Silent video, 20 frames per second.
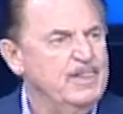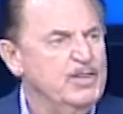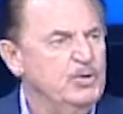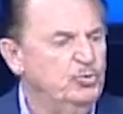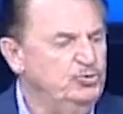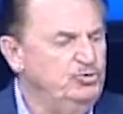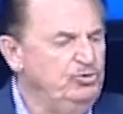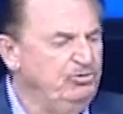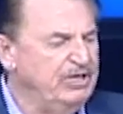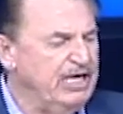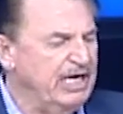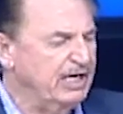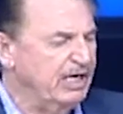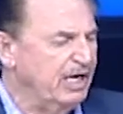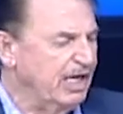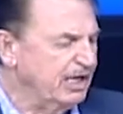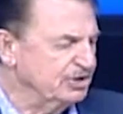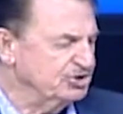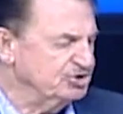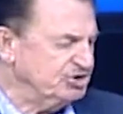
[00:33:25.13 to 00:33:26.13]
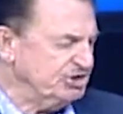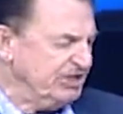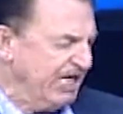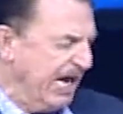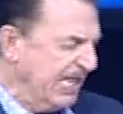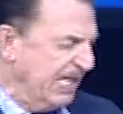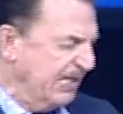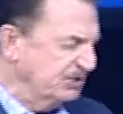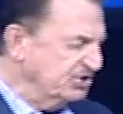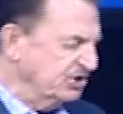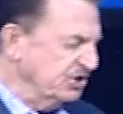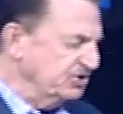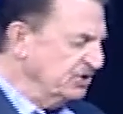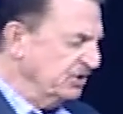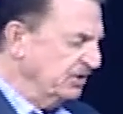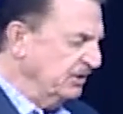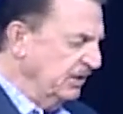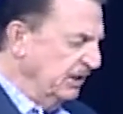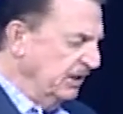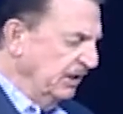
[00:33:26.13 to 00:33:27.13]
When you got a lot of challenges
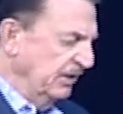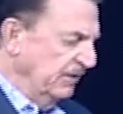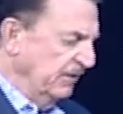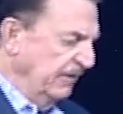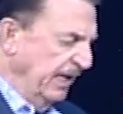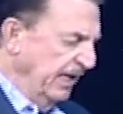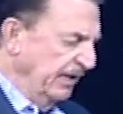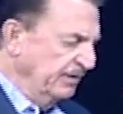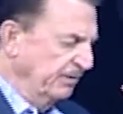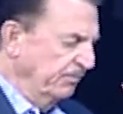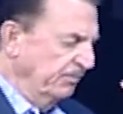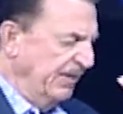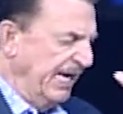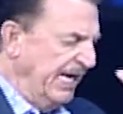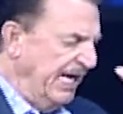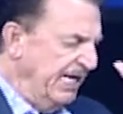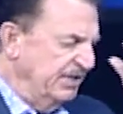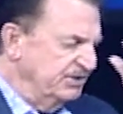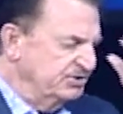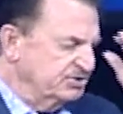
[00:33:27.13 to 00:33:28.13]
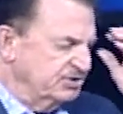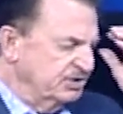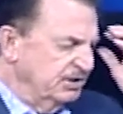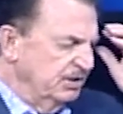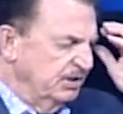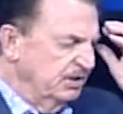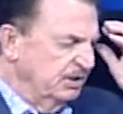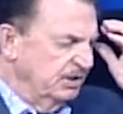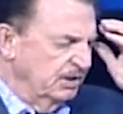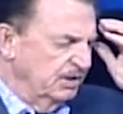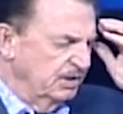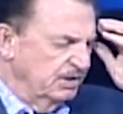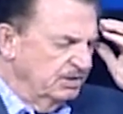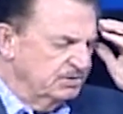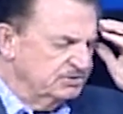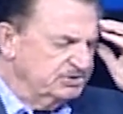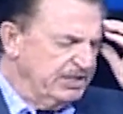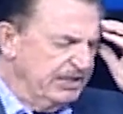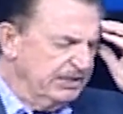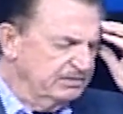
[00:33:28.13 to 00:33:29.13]
and, and the mind's uh,
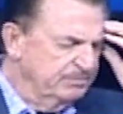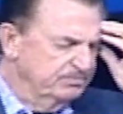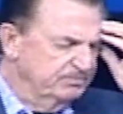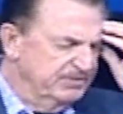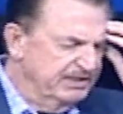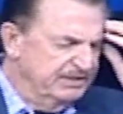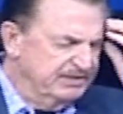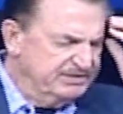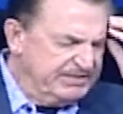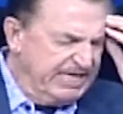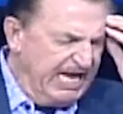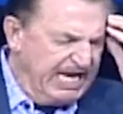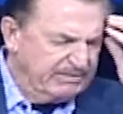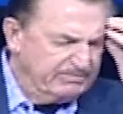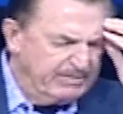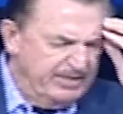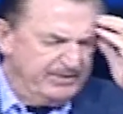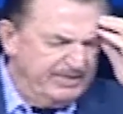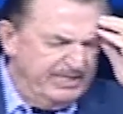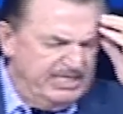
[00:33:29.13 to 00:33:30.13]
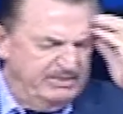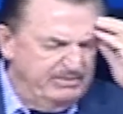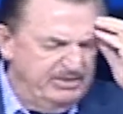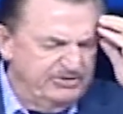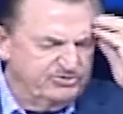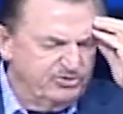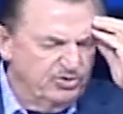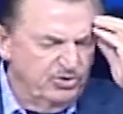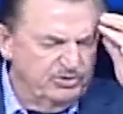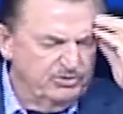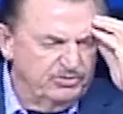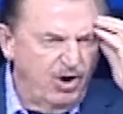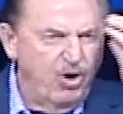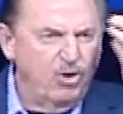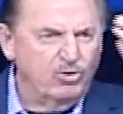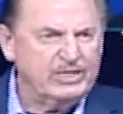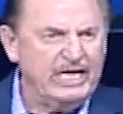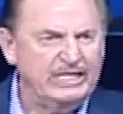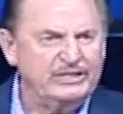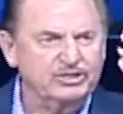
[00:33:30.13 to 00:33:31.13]
t- being attacked by the enemy, throwing
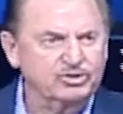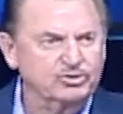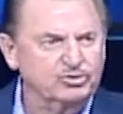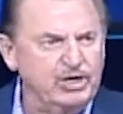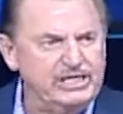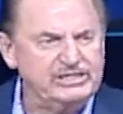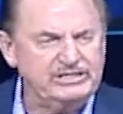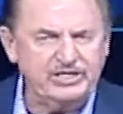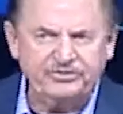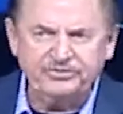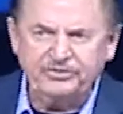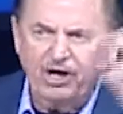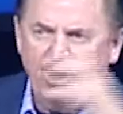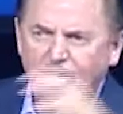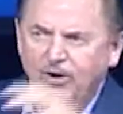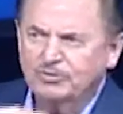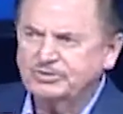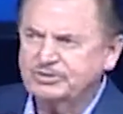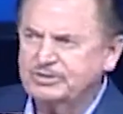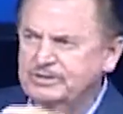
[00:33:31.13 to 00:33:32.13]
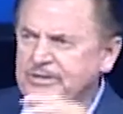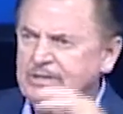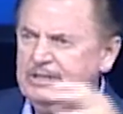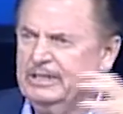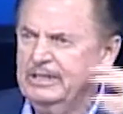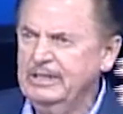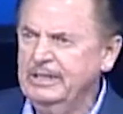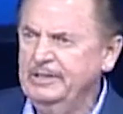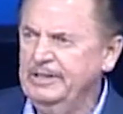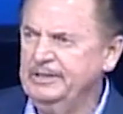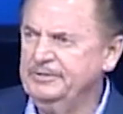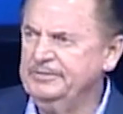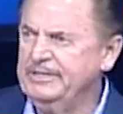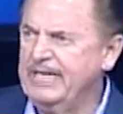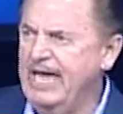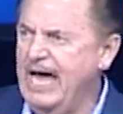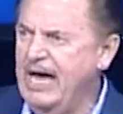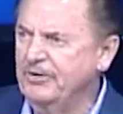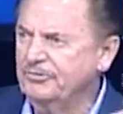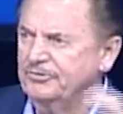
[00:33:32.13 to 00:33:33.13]
all kinds of crazy thoughts and, and
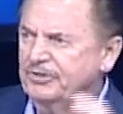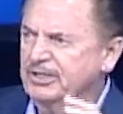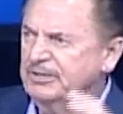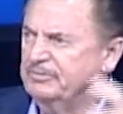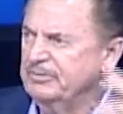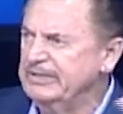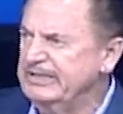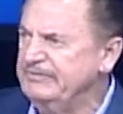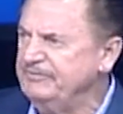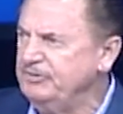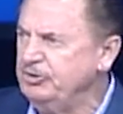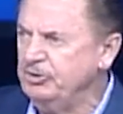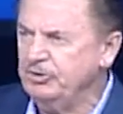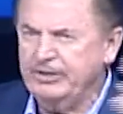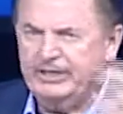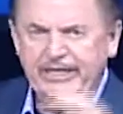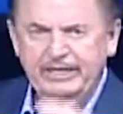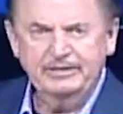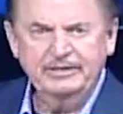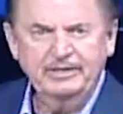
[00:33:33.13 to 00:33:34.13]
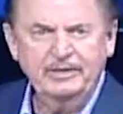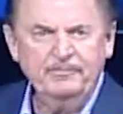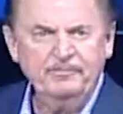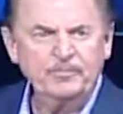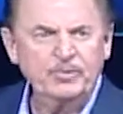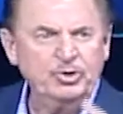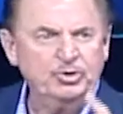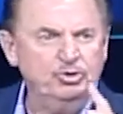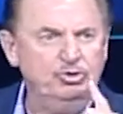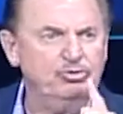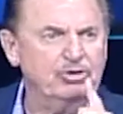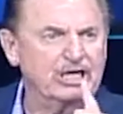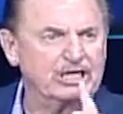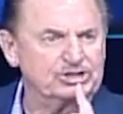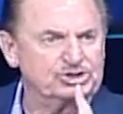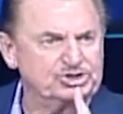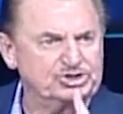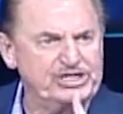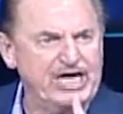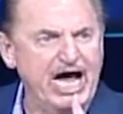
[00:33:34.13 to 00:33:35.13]
doubt and unbelief to your head, you got to
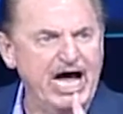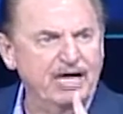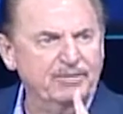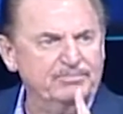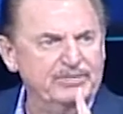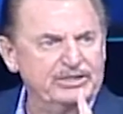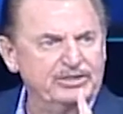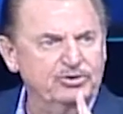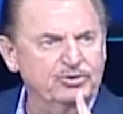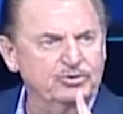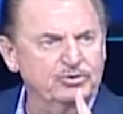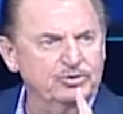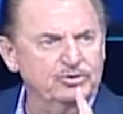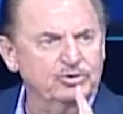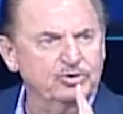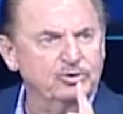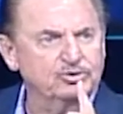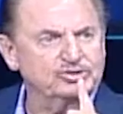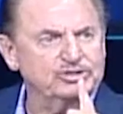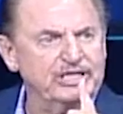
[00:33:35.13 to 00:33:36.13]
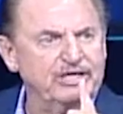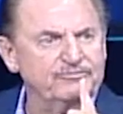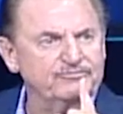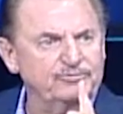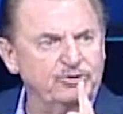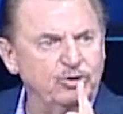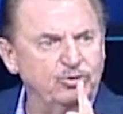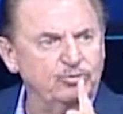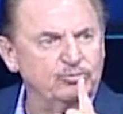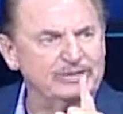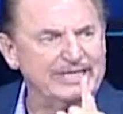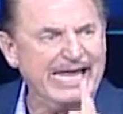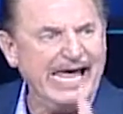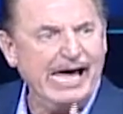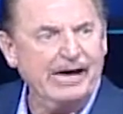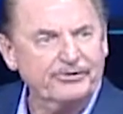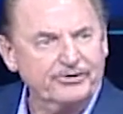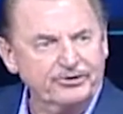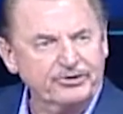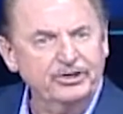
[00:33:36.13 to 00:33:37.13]
shout, make your, yourself known
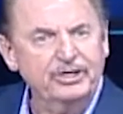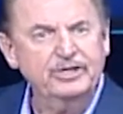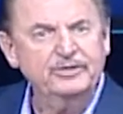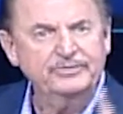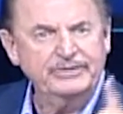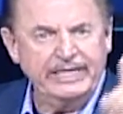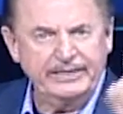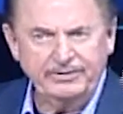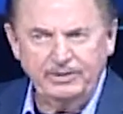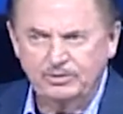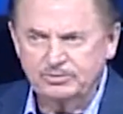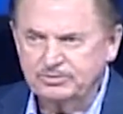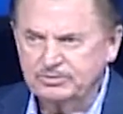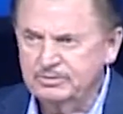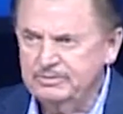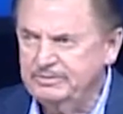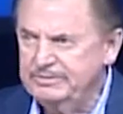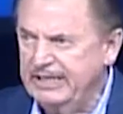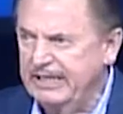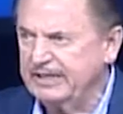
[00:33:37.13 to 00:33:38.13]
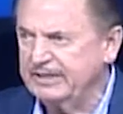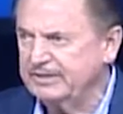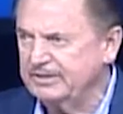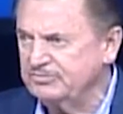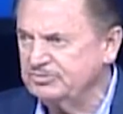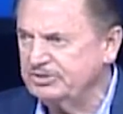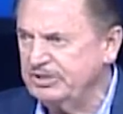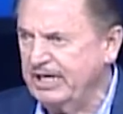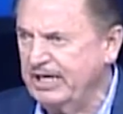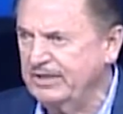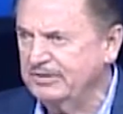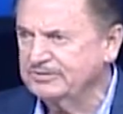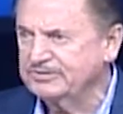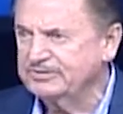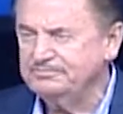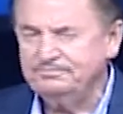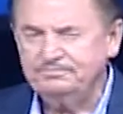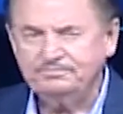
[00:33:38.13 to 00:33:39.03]
louder than those negative shouts.